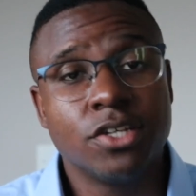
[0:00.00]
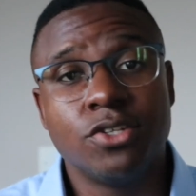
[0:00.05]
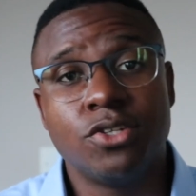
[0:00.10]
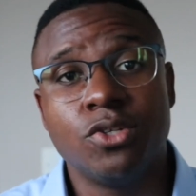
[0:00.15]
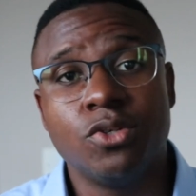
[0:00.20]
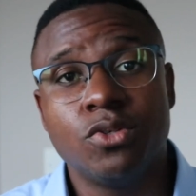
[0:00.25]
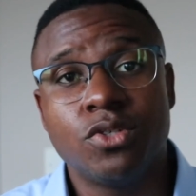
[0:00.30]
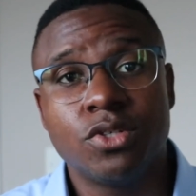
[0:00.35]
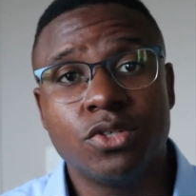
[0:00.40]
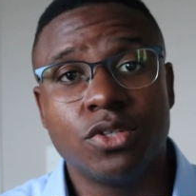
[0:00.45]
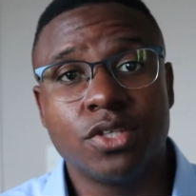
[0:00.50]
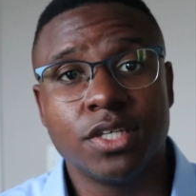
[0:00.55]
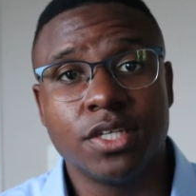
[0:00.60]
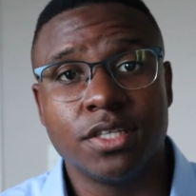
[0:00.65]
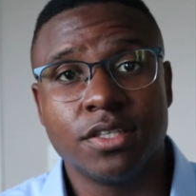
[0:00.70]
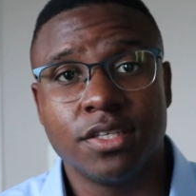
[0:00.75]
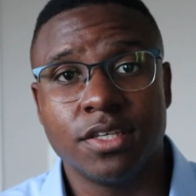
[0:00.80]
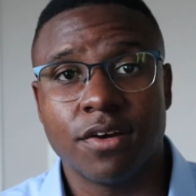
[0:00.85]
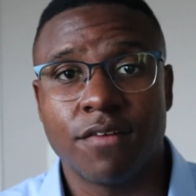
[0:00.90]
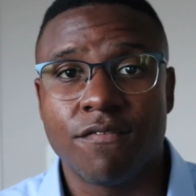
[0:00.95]
due to
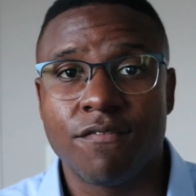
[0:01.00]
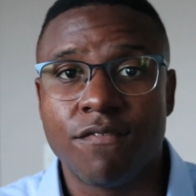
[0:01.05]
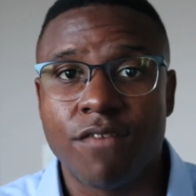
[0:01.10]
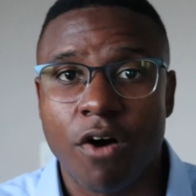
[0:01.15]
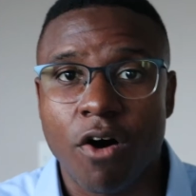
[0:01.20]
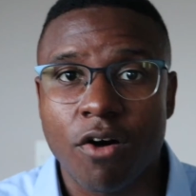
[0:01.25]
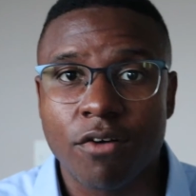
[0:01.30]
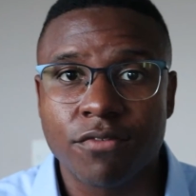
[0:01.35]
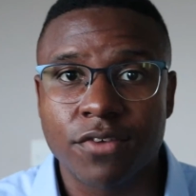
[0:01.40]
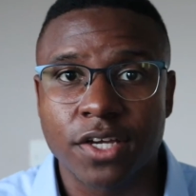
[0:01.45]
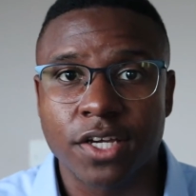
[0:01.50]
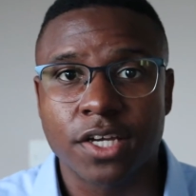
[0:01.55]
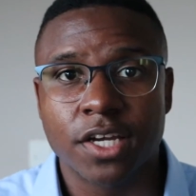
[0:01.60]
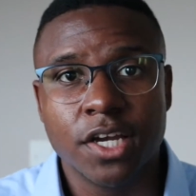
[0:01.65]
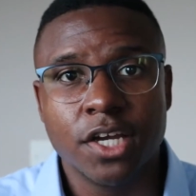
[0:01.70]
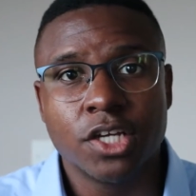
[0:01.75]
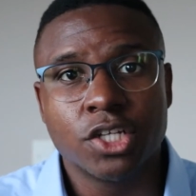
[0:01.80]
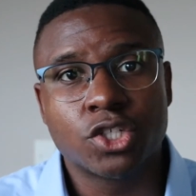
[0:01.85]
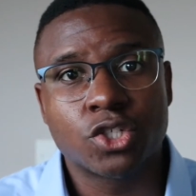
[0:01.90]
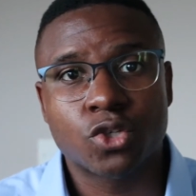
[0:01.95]
the evolving
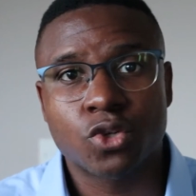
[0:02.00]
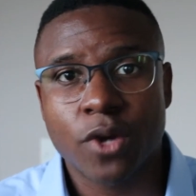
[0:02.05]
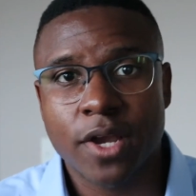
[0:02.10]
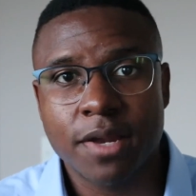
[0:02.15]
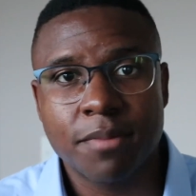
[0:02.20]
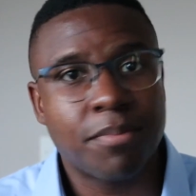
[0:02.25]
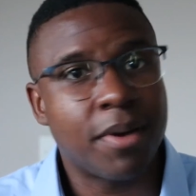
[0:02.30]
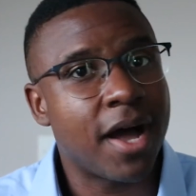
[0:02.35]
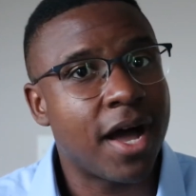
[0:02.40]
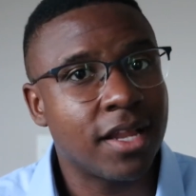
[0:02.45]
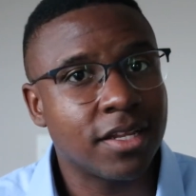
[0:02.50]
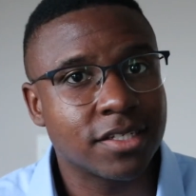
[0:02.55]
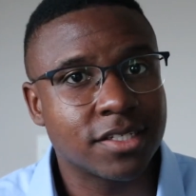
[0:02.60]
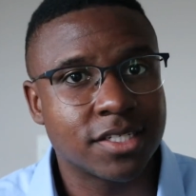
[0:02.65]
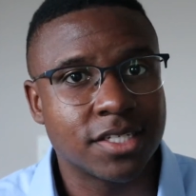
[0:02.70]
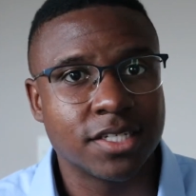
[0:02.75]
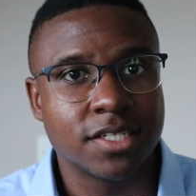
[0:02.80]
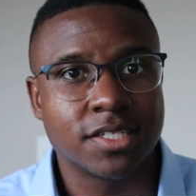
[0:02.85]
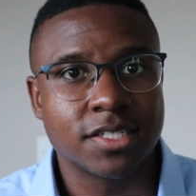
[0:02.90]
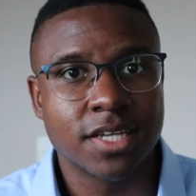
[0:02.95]
trade
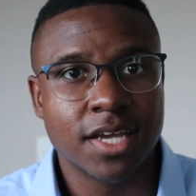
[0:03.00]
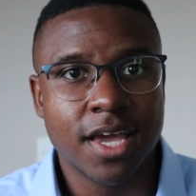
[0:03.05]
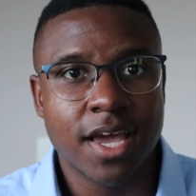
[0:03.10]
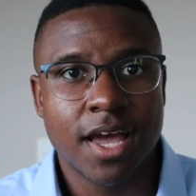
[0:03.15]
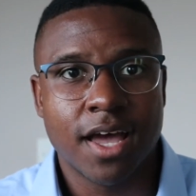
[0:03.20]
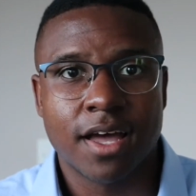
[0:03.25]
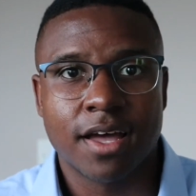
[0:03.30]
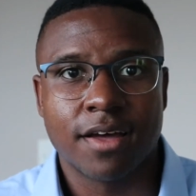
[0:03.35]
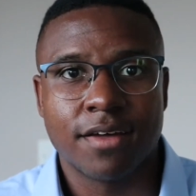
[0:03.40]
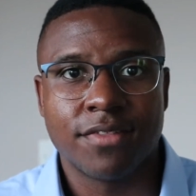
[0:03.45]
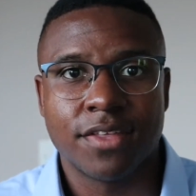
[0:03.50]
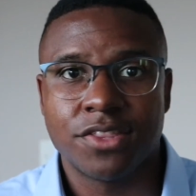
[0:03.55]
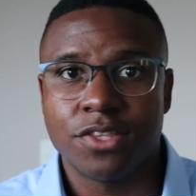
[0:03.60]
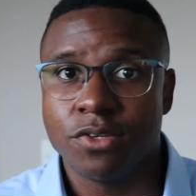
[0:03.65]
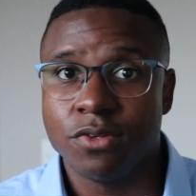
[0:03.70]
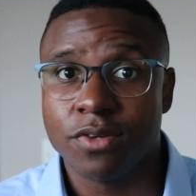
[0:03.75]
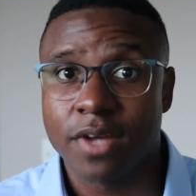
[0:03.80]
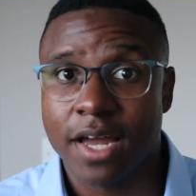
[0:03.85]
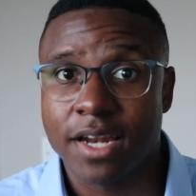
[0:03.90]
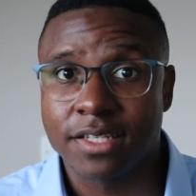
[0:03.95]
policies that the
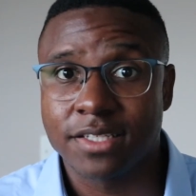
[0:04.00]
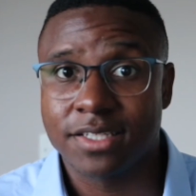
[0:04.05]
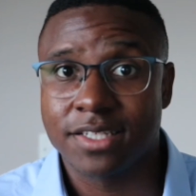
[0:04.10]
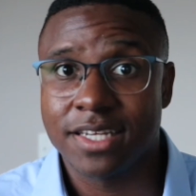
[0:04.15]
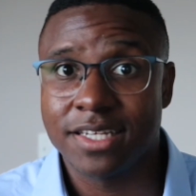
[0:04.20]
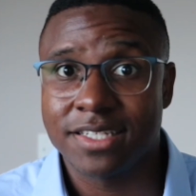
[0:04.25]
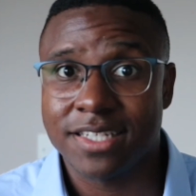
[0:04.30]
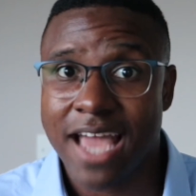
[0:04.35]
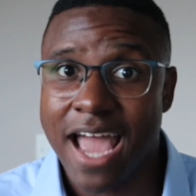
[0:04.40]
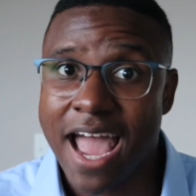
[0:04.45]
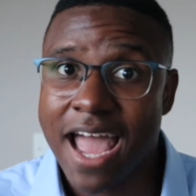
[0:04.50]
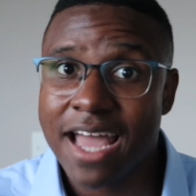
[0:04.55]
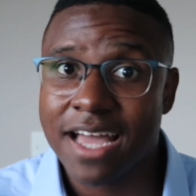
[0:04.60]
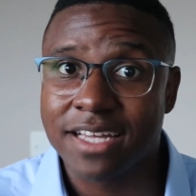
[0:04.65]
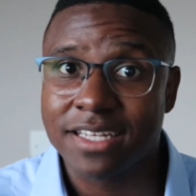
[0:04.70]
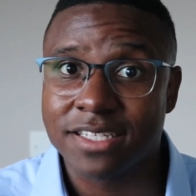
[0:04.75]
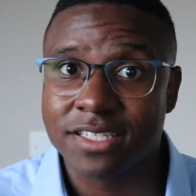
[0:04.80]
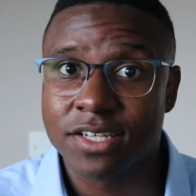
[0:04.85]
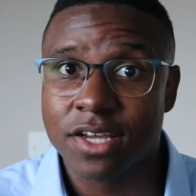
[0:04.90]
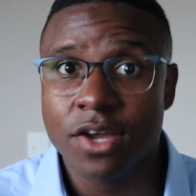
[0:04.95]
United States
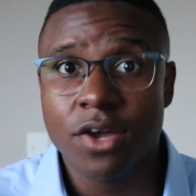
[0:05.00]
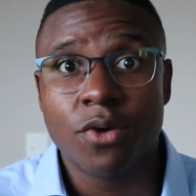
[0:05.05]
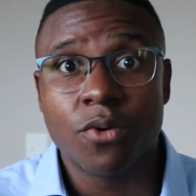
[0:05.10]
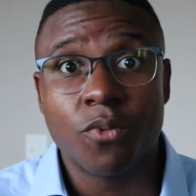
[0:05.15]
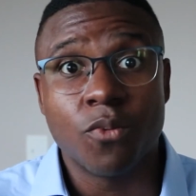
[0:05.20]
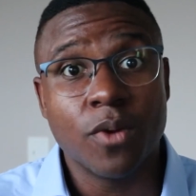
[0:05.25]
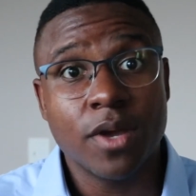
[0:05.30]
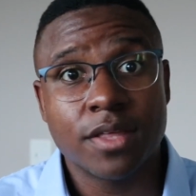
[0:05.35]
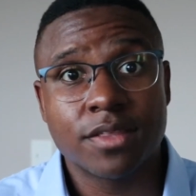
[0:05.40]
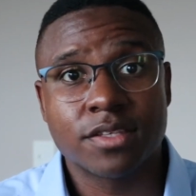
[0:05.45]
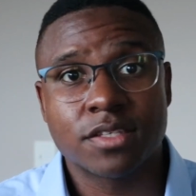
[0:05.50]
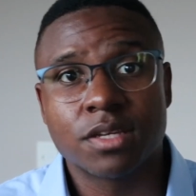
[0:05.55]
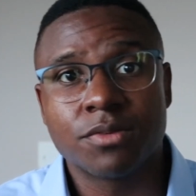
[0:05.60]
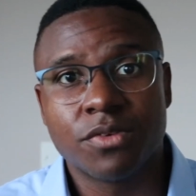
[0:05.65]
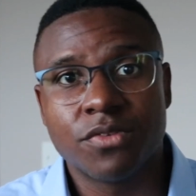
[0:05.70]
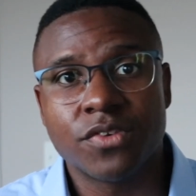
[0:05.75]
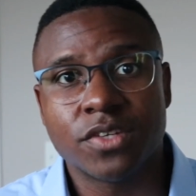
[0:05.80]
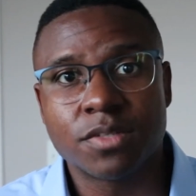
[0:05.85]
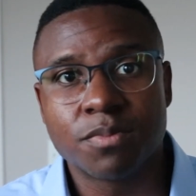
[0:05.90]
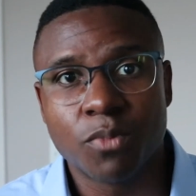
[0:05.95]
has with some
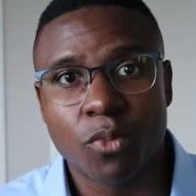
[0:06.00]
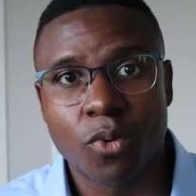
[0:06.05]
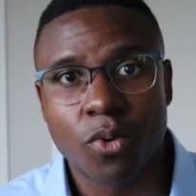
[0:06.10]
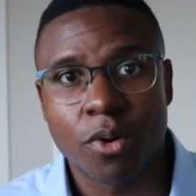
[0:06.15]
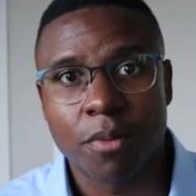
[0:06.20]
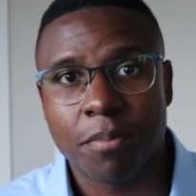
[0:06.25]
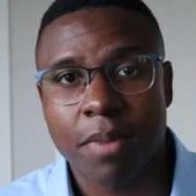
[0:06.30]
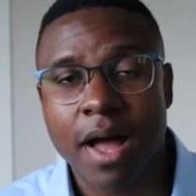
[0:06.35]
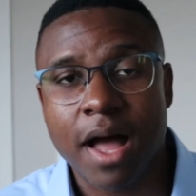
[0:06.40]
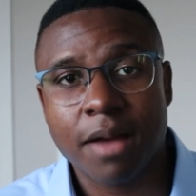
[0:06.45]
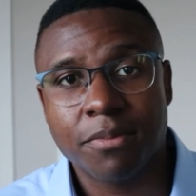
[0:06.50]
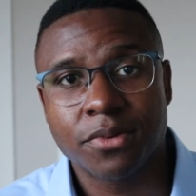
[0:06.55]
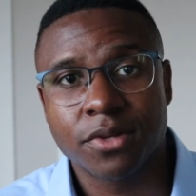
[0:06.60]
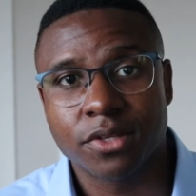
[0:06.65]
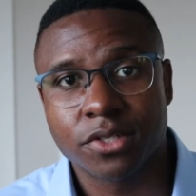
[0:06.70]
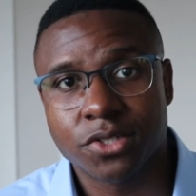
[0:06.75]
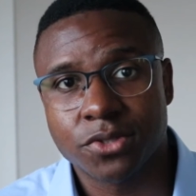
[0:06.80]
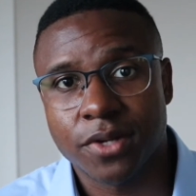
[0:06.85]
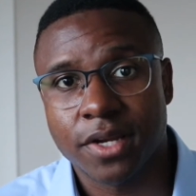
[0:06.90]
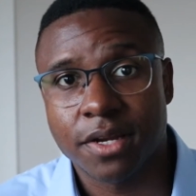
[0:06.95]
of its more
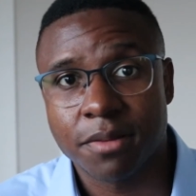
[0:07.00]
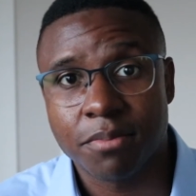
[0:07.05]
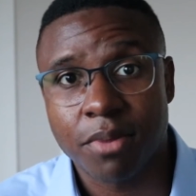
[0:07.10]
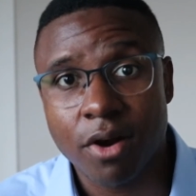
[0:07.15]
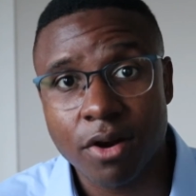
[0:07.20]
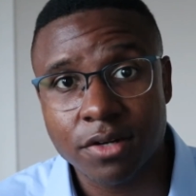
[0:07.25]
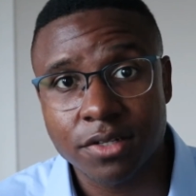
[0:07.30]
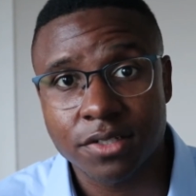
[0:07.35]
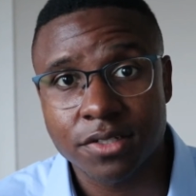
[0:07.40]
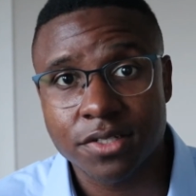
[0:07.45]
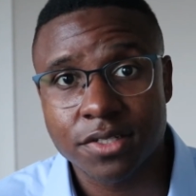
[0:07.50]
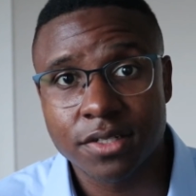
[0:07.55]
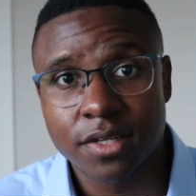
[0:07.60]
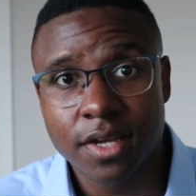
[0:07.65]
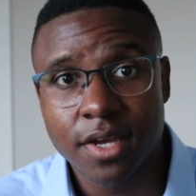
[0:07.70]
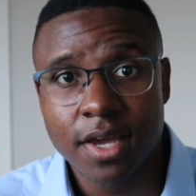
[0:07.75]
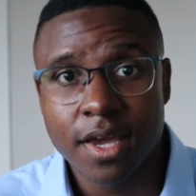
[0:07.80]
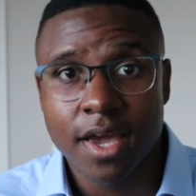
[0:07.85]
popular trading partners.